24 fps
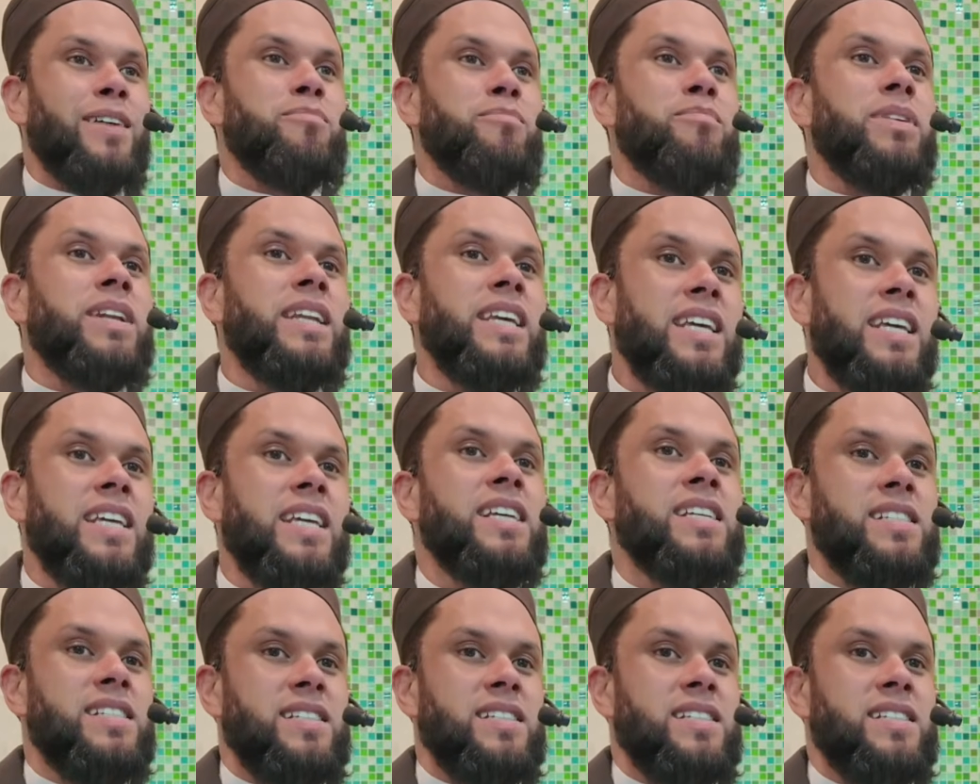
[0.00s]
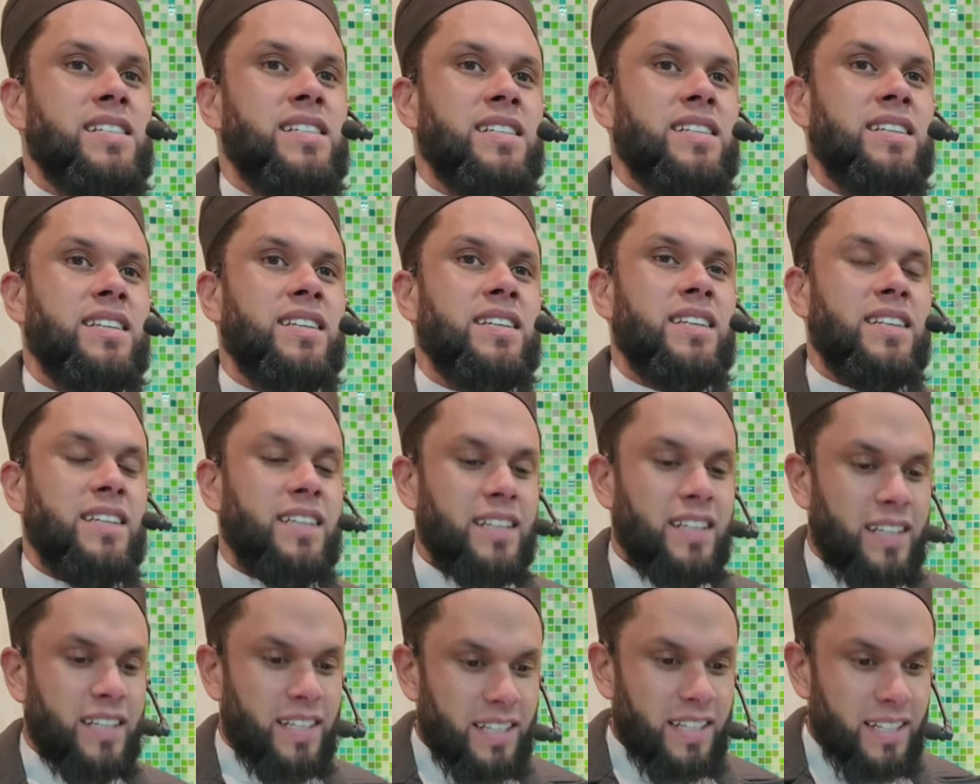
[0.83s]
Please
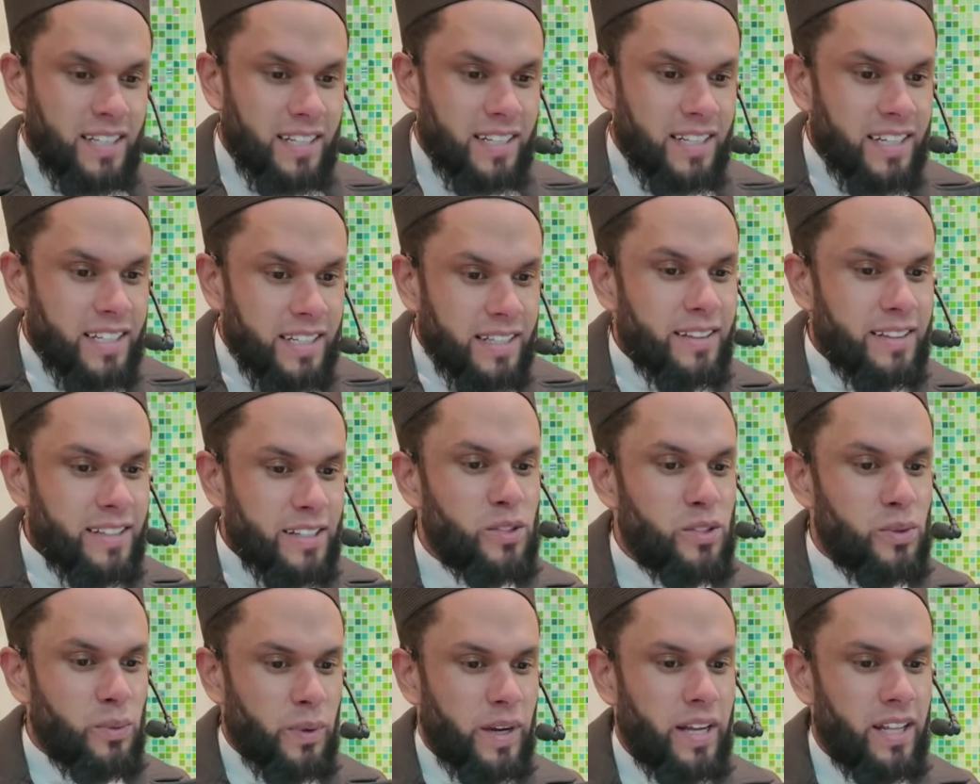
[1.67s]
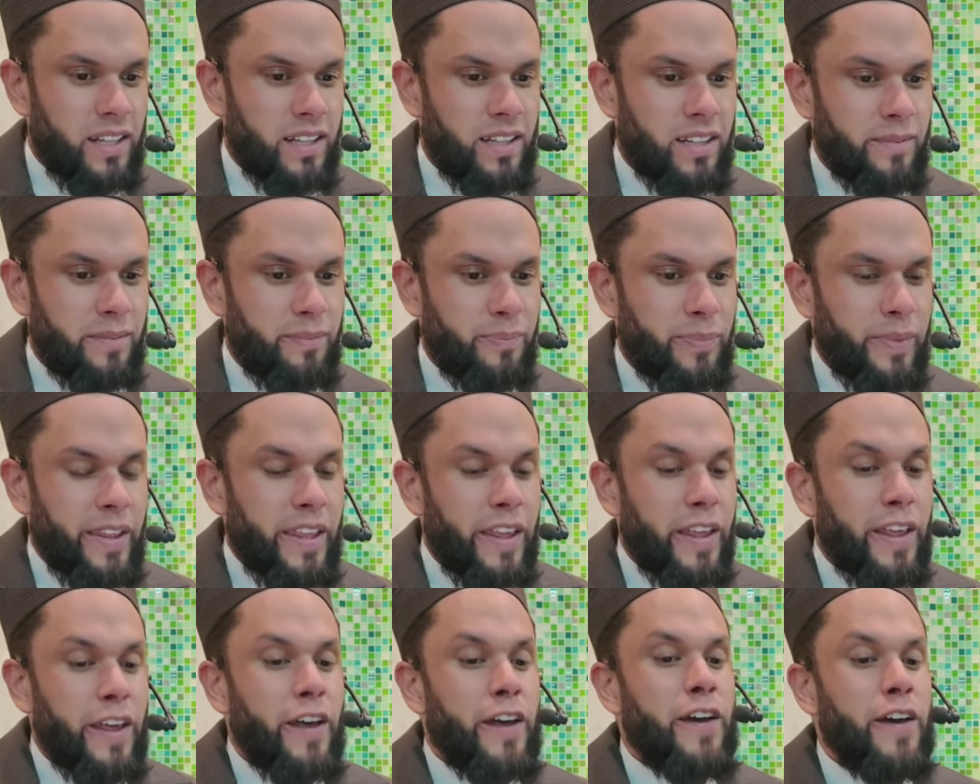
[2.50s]
learn this well.
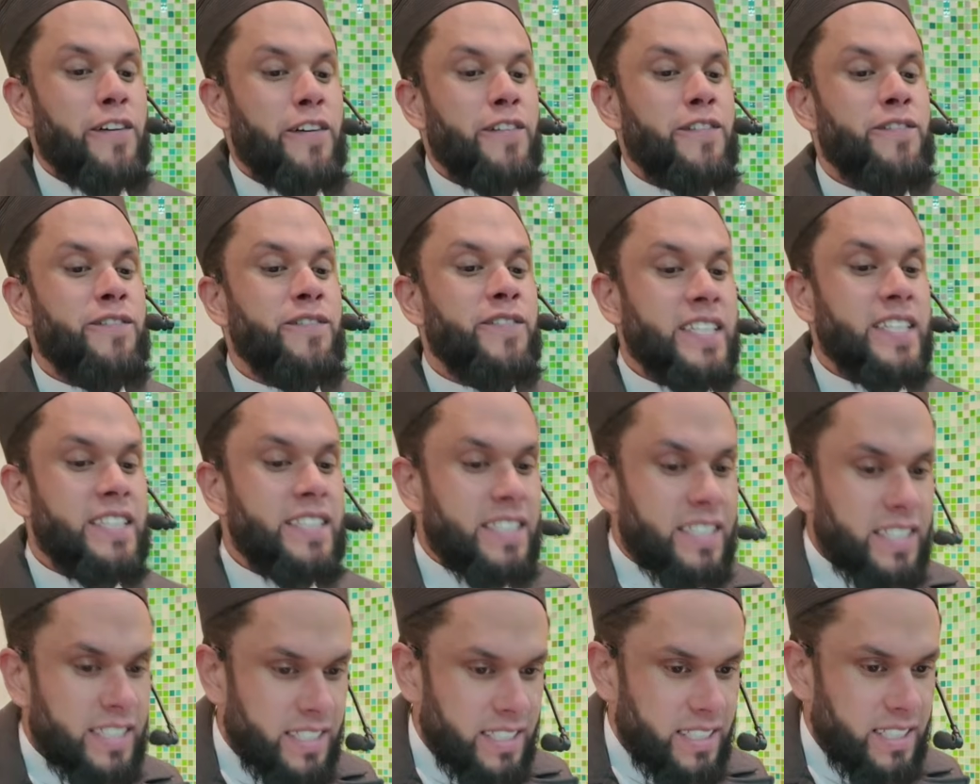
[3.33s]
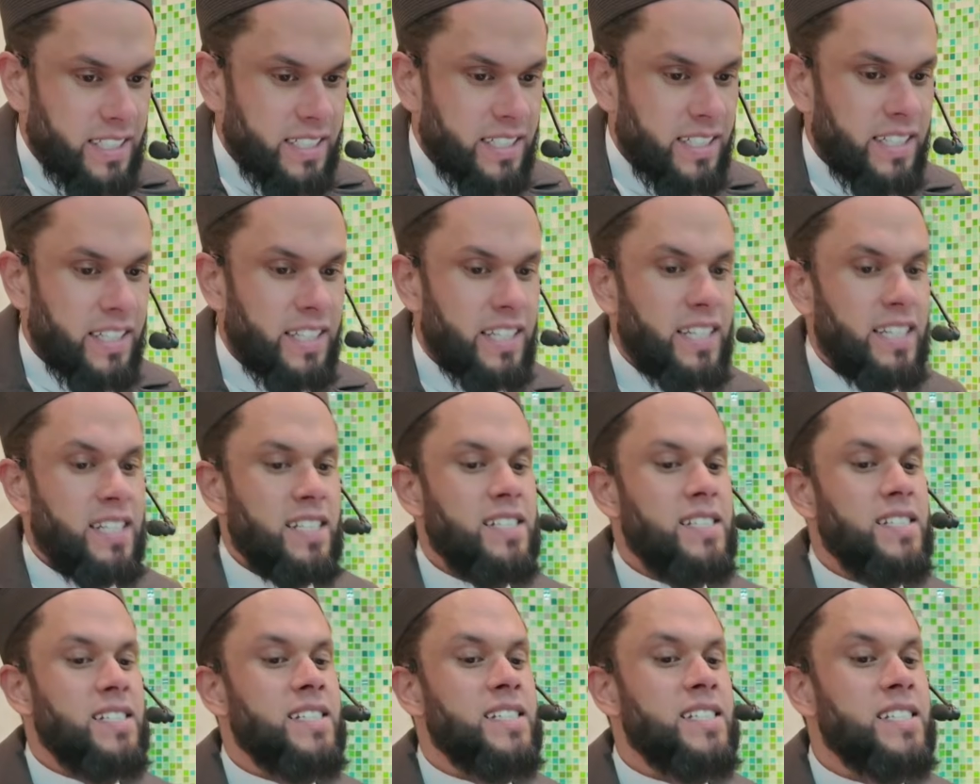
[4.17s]
Fitted,
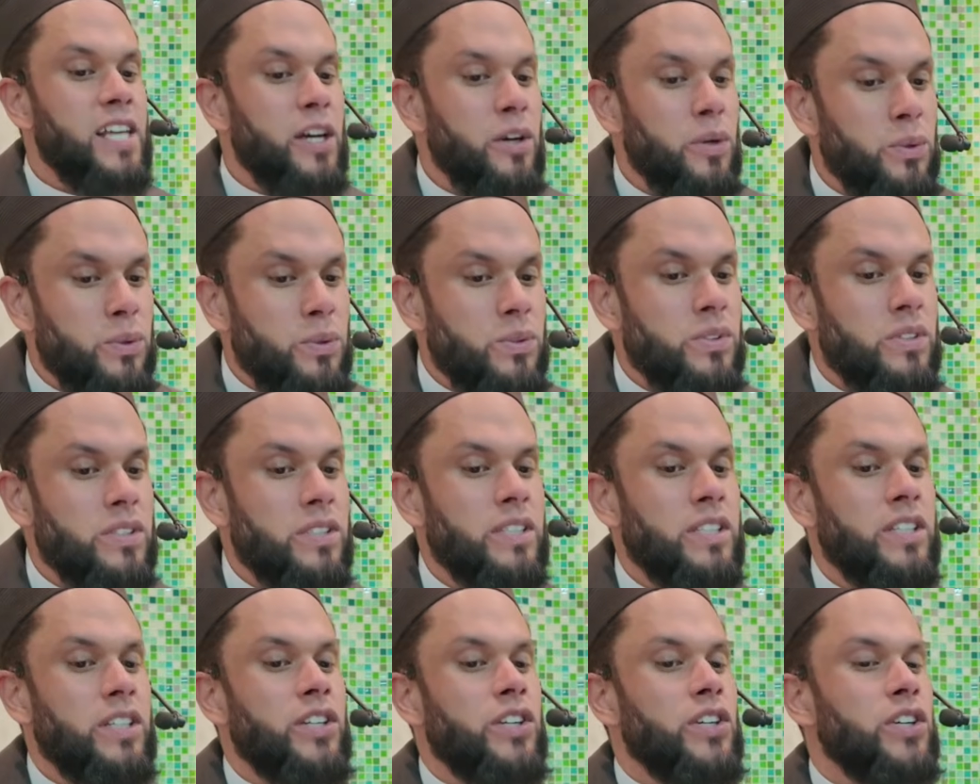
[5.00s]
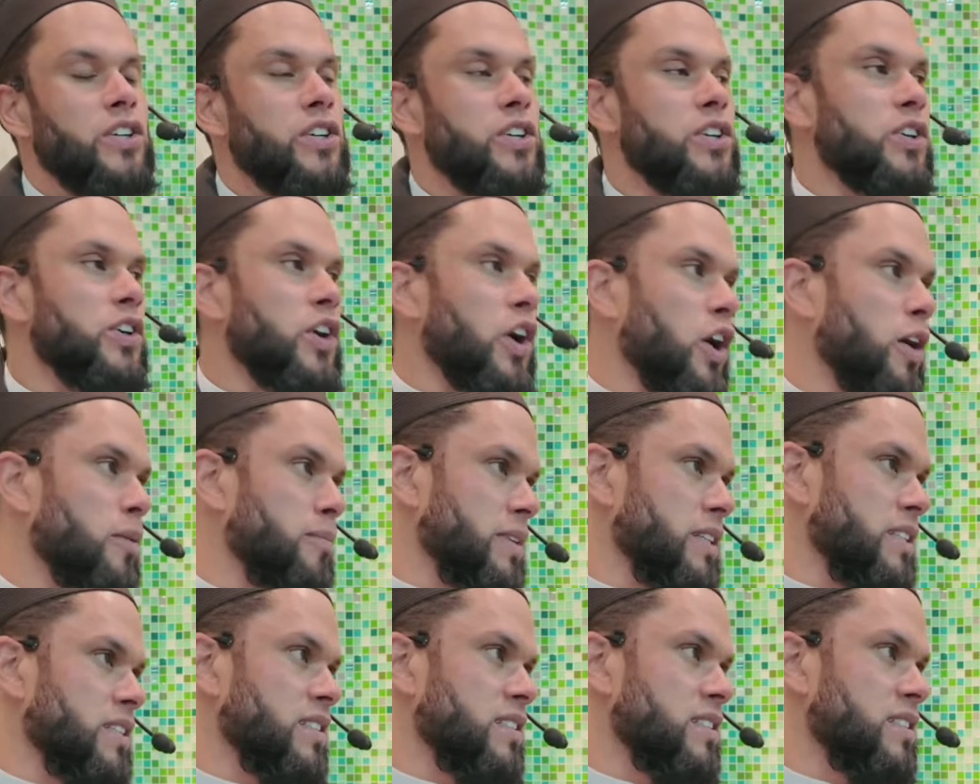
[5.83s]
sewn
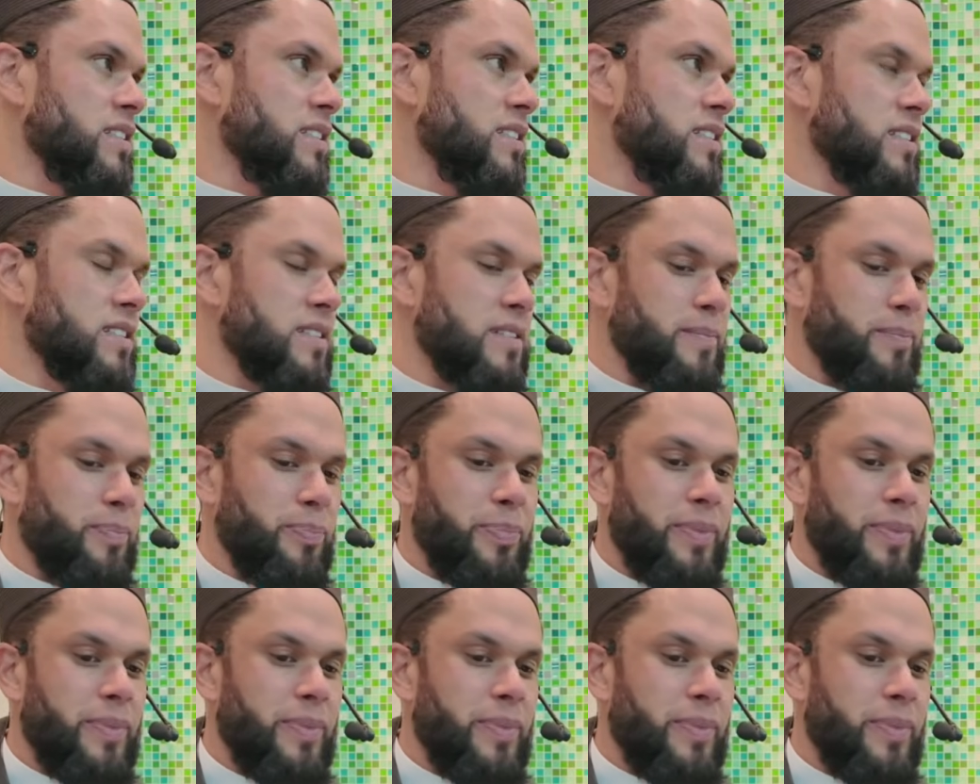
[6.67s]
garments,